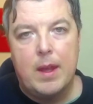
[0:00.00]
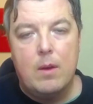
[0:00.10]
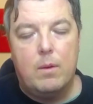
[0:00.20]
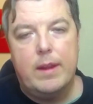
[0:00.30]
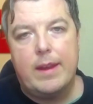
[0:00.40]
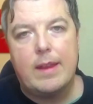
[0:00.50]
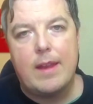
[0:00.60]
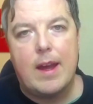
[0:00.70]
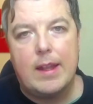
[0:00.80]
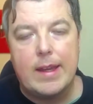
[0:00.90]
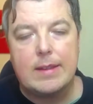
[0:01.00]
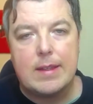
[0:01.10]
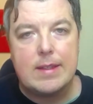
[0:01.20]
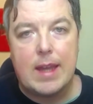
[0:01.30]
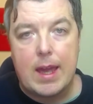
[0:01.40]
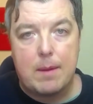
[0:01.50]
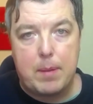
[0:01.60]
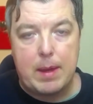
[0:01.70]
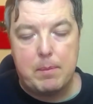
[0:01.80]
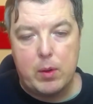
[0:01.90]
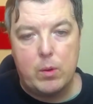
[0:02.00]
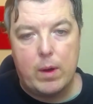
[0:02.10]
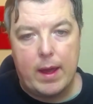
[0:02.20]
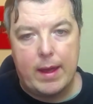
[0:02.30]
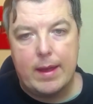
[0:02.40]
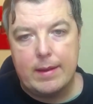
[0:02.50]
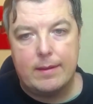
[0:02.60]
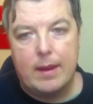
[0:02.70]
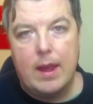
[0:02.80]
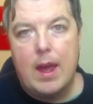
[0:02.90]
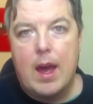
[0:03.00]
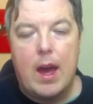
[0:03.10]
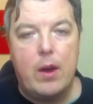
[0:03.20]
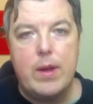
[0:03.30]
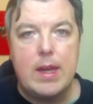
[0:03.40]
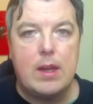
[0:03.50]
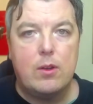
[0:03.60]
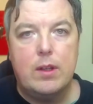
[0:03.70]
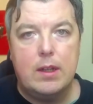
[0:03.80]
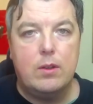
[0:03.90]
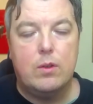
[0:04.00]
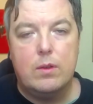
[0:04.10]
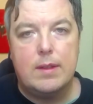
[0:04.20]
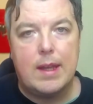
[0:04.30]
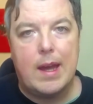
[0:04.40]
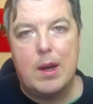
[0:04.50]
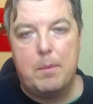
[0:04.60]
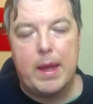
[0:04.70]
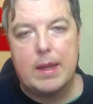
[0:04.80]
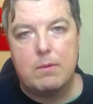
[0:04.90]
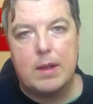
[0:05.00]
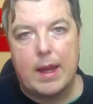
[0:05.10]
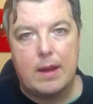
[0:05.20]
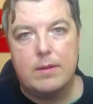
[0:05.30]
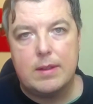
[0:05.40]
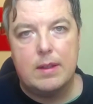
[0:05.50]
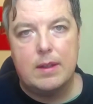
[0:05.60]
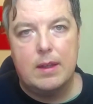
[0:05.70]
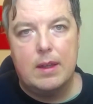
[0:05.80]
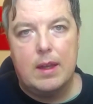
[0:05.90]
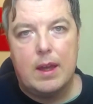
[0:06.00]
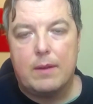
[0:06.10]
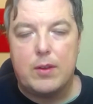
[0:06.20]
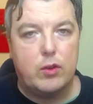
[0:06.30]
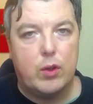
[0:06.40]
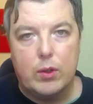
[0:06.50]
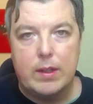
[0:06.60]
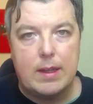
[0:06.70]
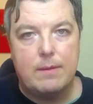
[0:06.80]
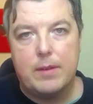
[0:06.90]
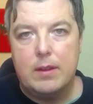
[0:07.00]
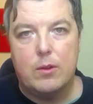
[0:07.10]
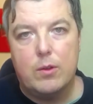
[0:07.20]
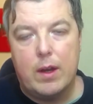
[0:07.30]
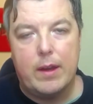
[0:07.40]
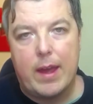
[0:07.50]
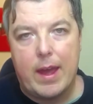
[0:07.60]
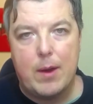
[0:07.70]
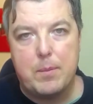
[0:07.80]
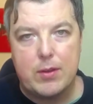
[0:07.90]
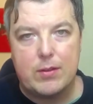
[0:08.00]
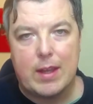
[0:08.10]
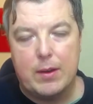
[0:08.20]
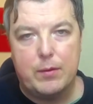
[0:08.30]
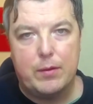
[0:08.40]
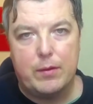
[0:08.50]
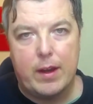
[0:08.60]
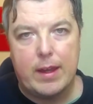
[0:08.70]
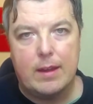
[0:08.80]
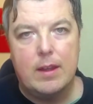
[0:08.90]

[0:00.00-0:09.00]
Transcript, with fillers: One thing that I like to say to people is how are you going to know to help anyone else if you don't even know how to help yourself, right?